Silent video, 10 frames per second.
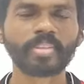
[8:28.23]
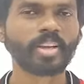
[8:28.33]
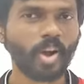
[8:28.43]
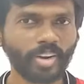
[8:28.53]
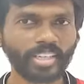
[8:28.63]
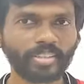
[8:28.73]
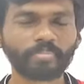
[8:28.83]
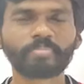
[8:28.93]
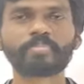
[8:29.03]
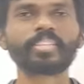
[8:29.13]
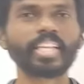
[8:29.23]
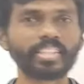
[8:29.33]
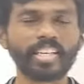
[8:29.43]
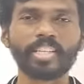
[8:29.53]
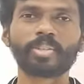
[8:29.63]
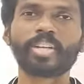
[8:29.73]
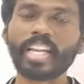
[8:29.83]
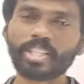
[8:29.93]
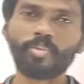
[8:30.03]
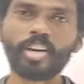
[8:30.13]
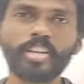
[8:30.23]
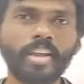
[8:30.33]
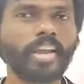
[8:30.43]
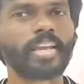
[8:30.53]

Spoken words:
Alright, yes, so the next one